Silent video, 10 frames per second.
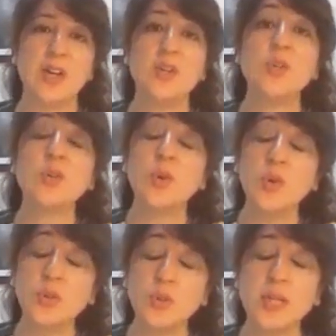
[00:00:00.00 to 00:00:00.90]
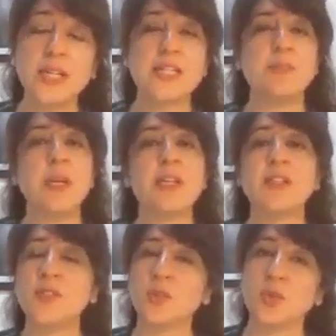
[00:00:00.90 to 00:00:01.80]
to go through that
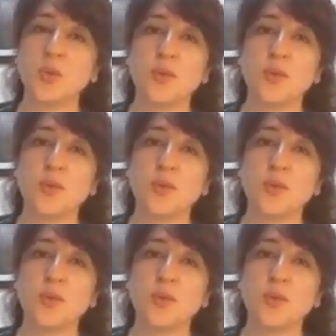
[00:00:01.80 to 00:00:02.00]
experience to grow.